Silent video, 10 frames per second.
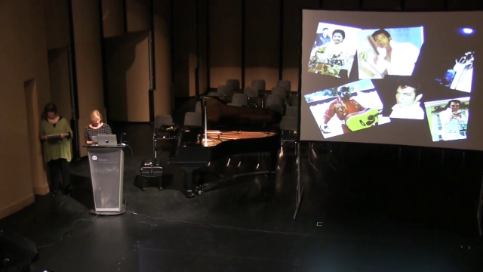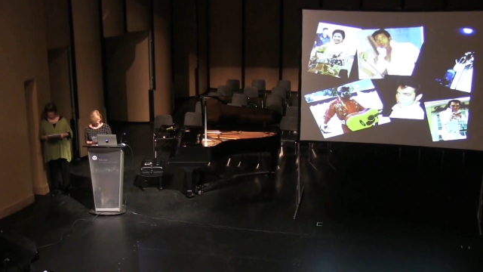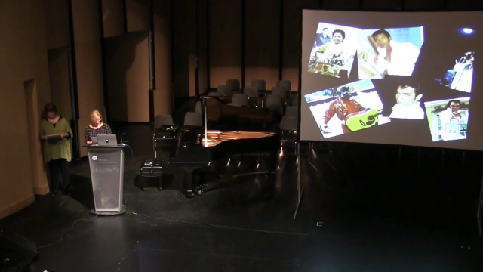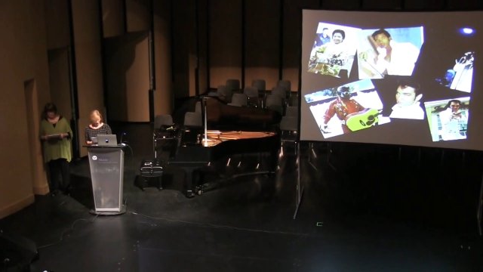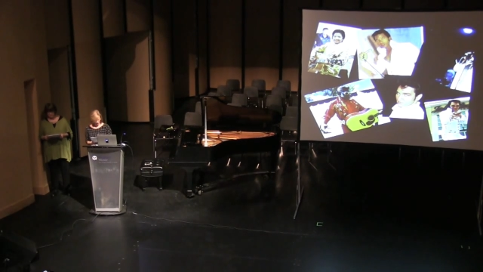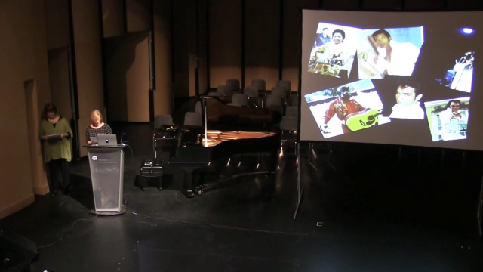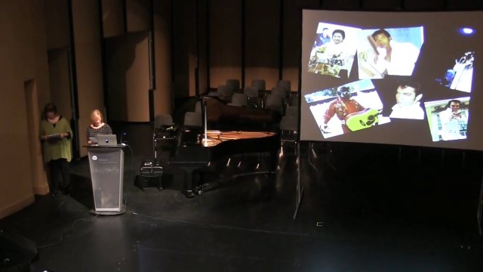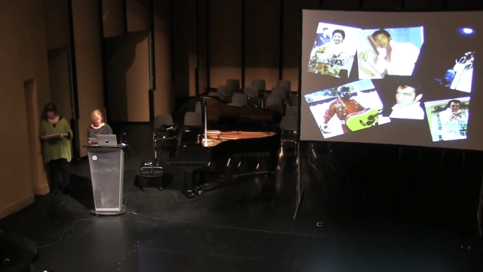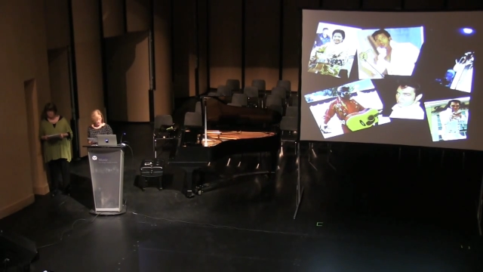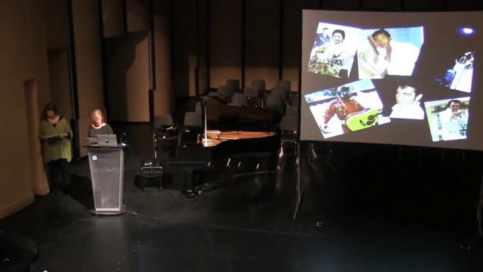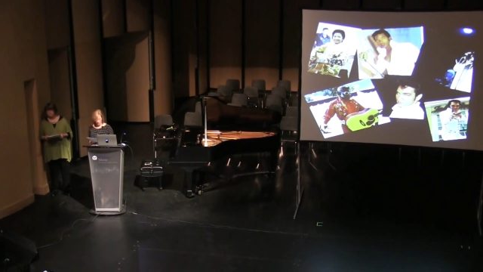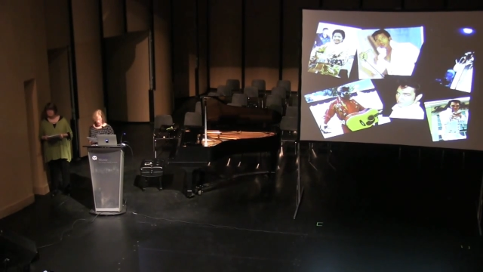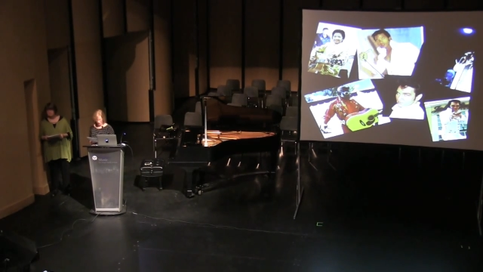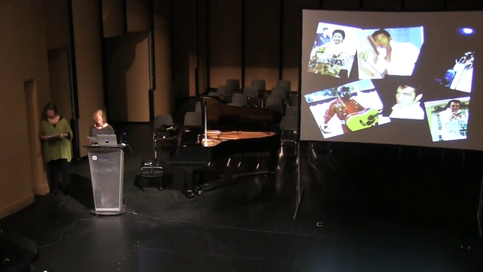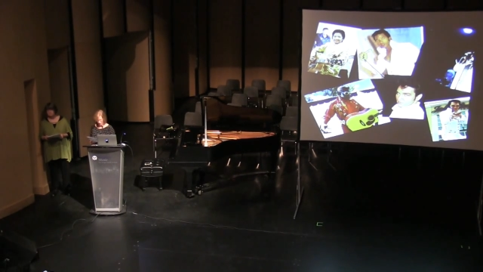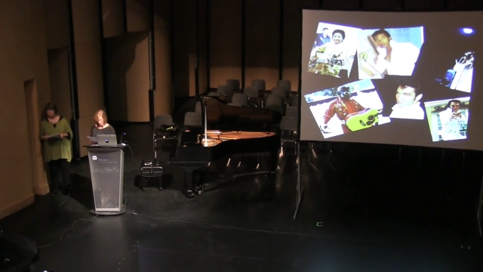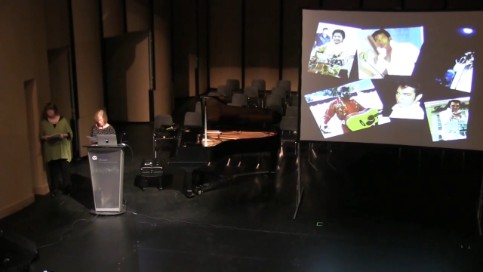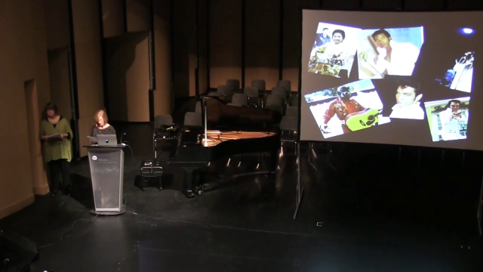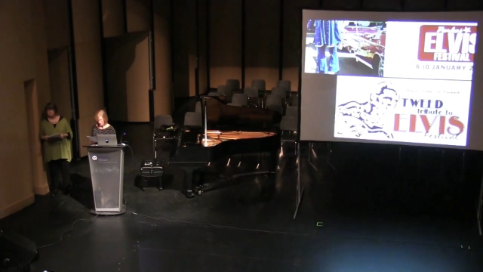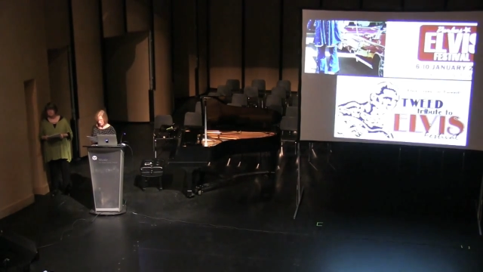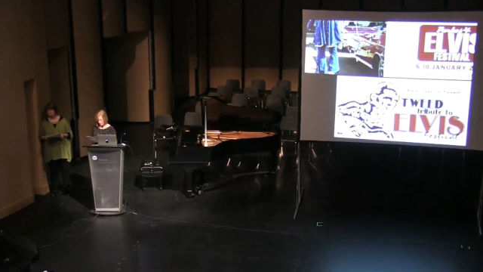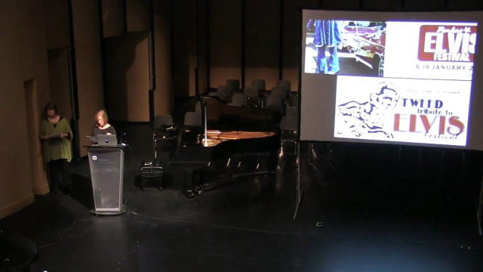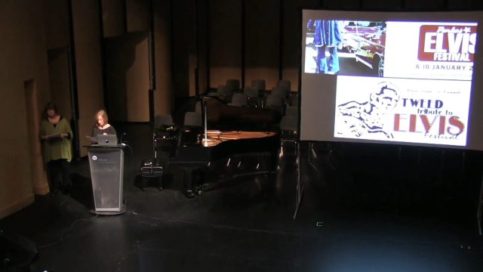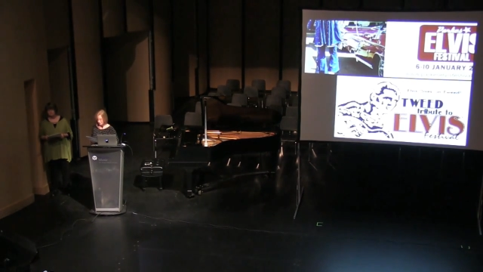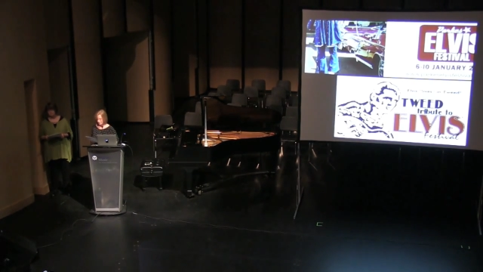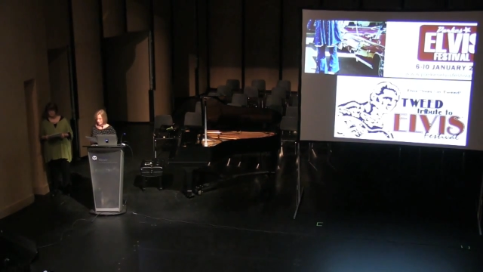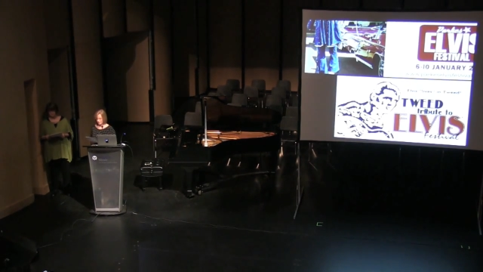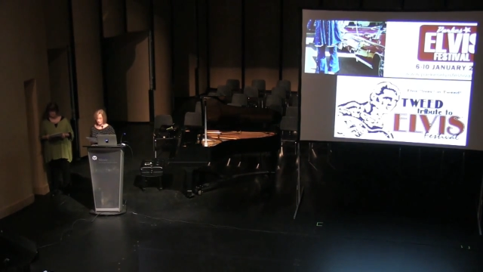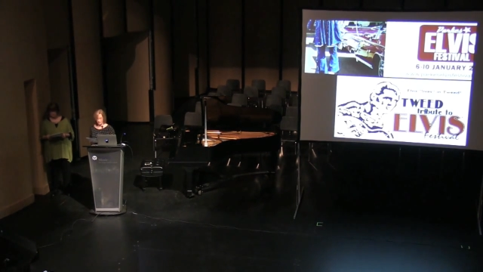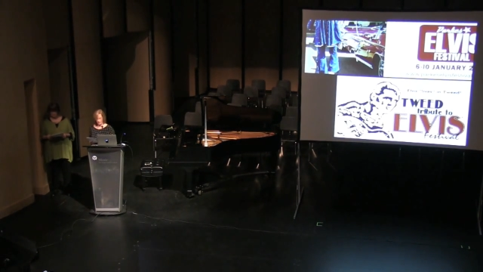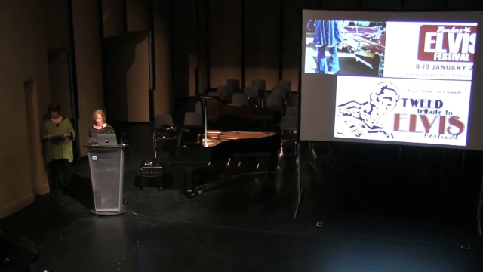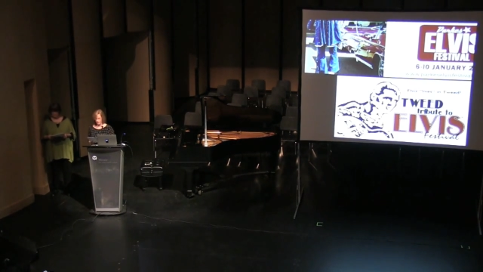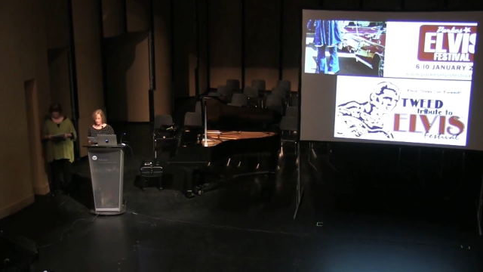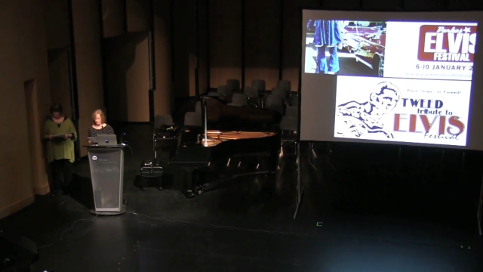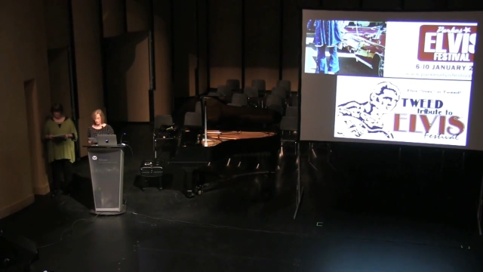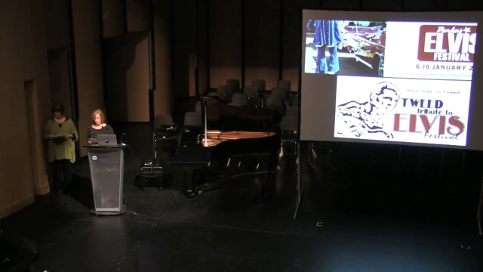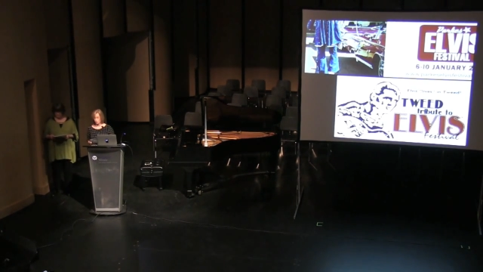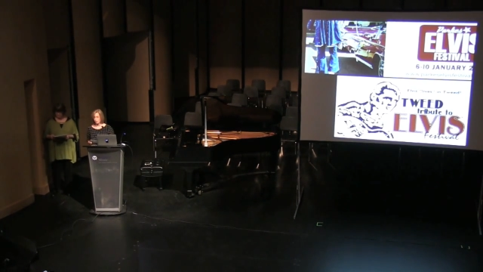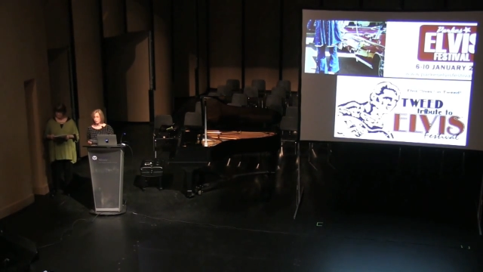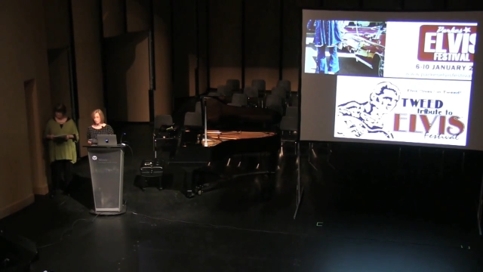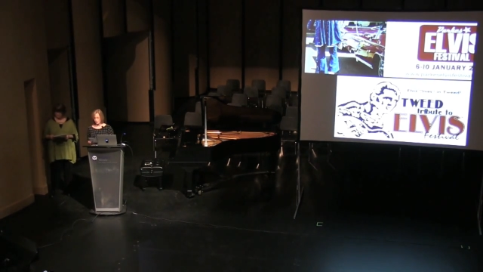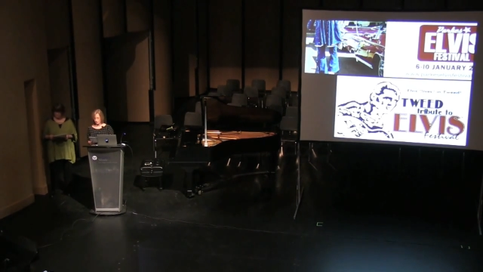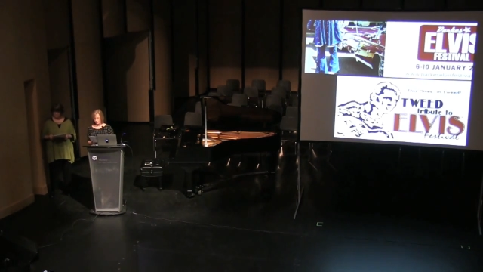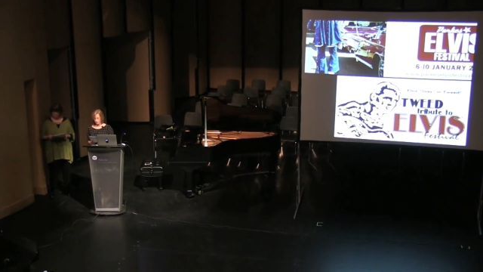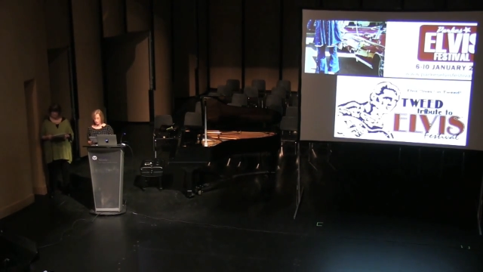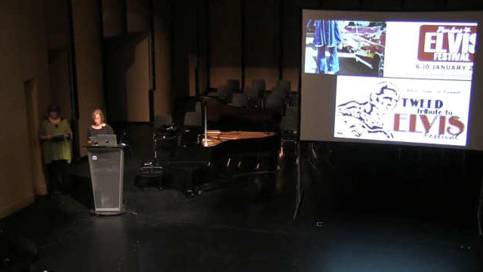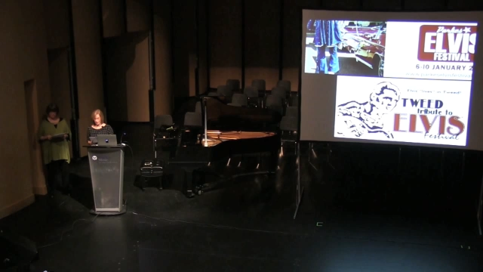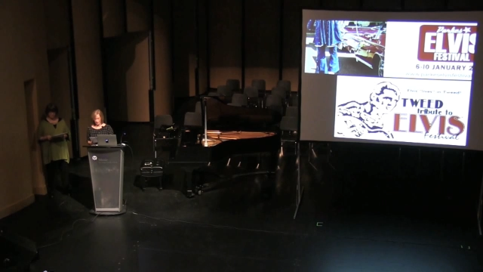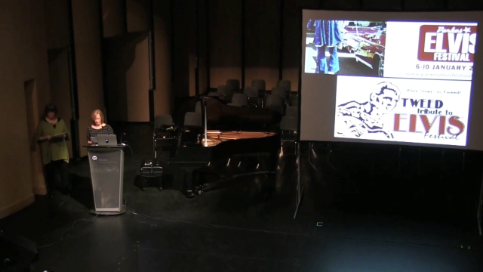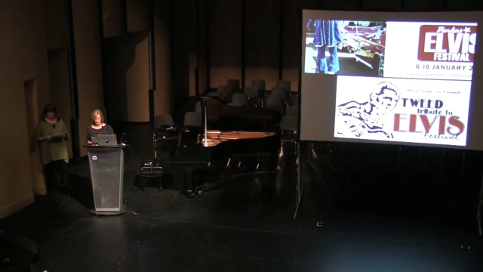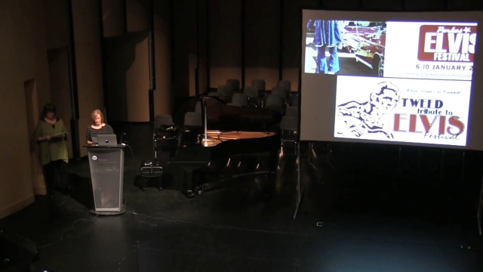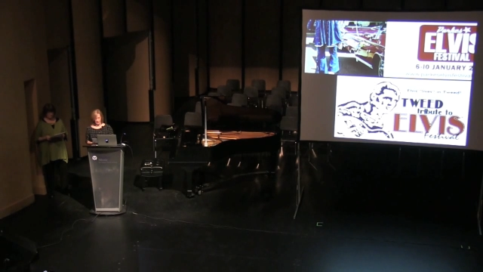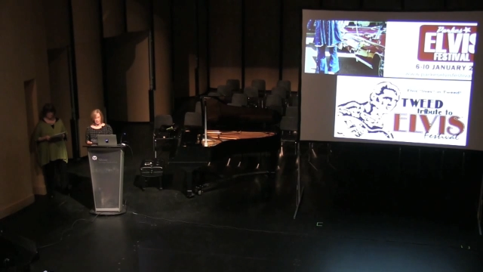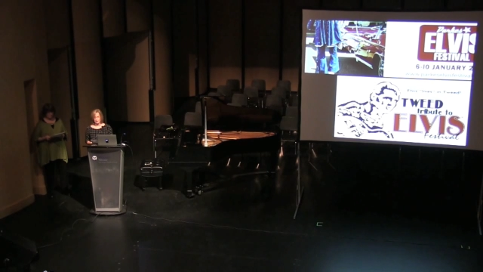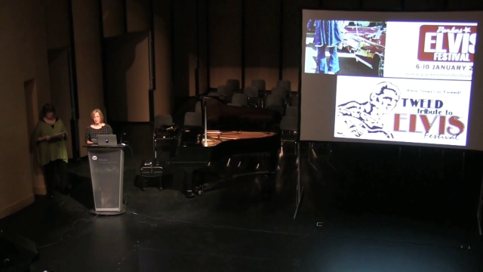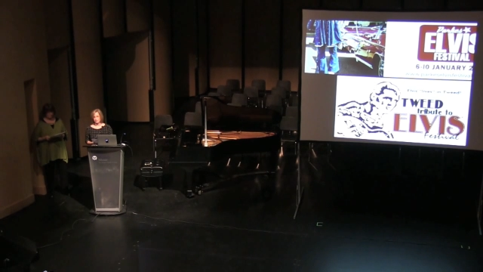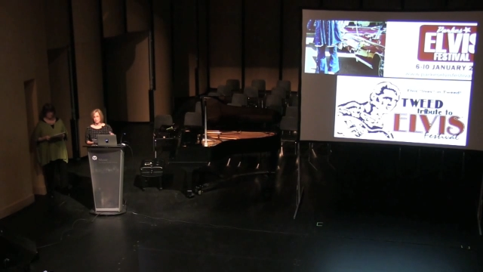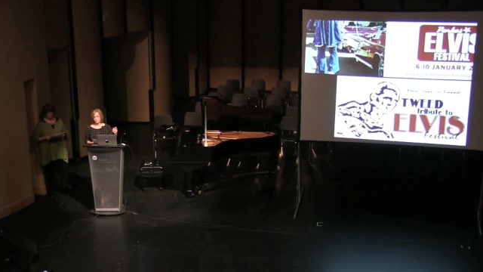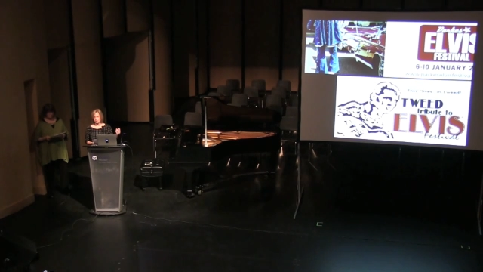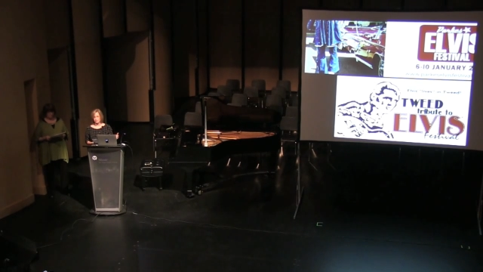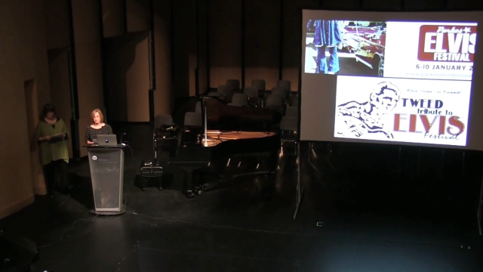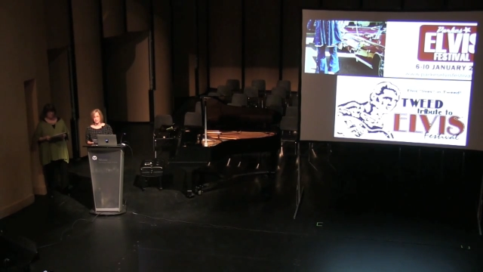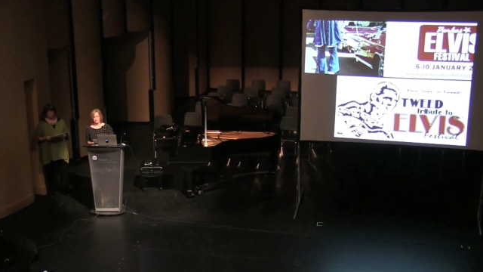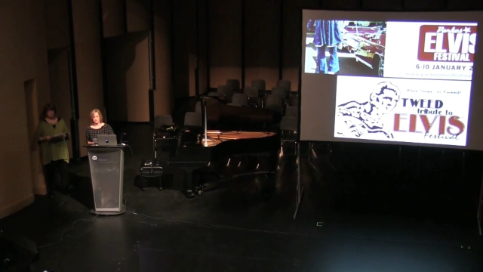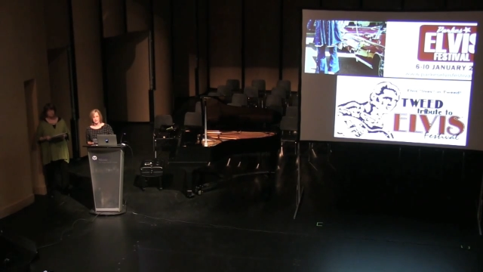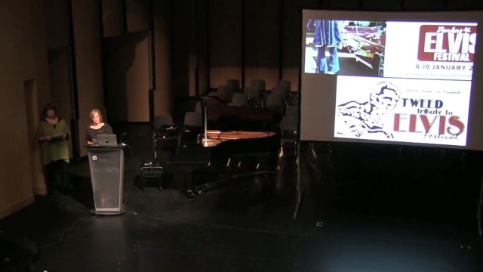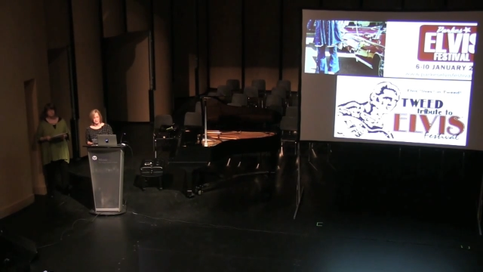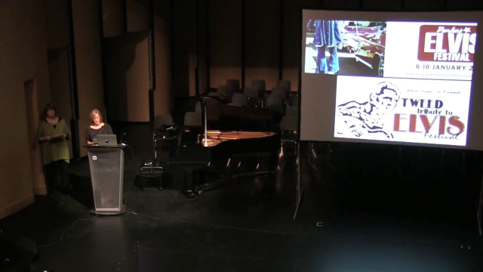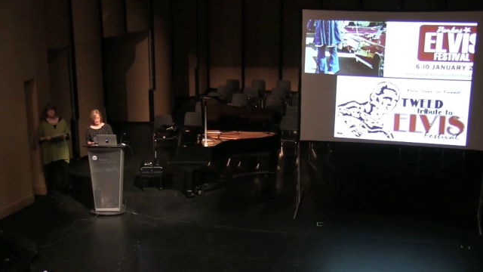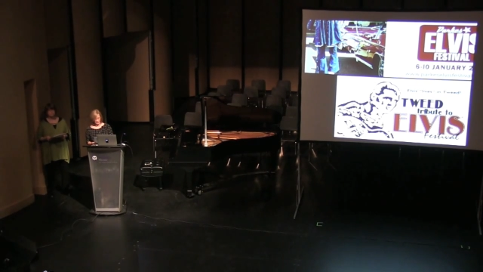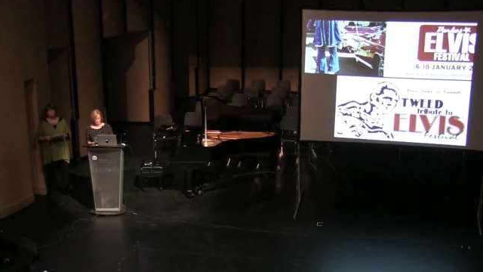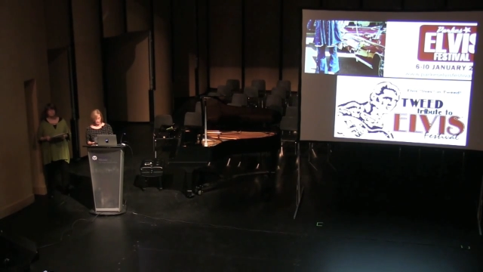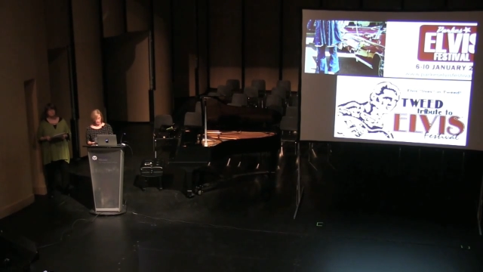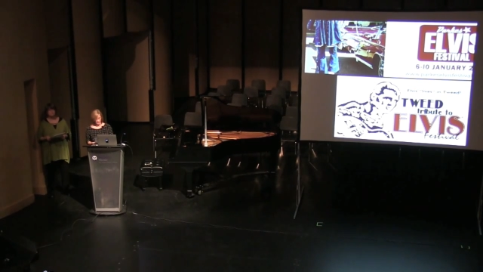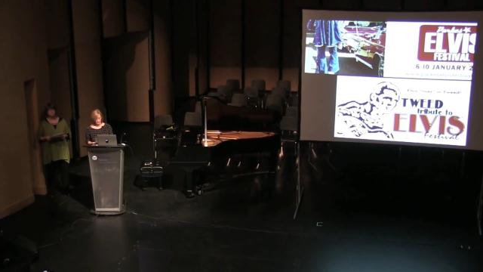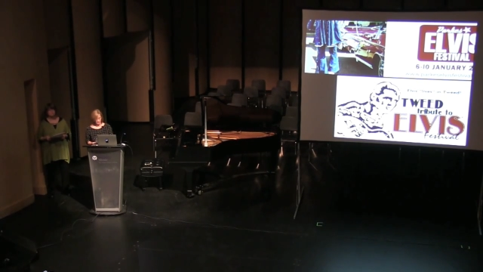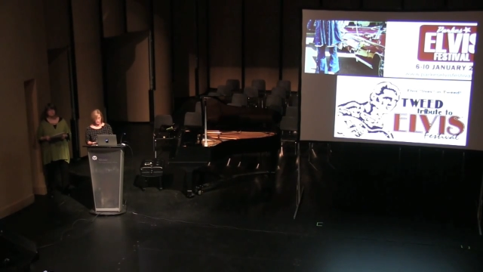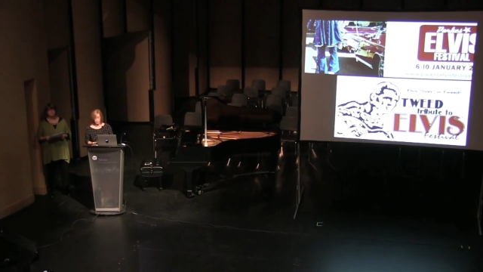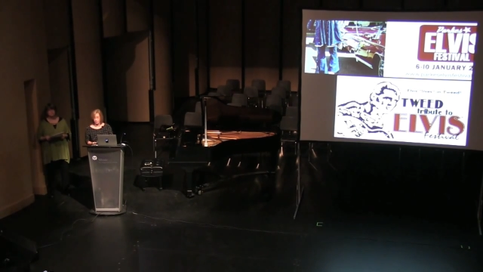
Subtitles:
No face is visible, so there are no lips to read.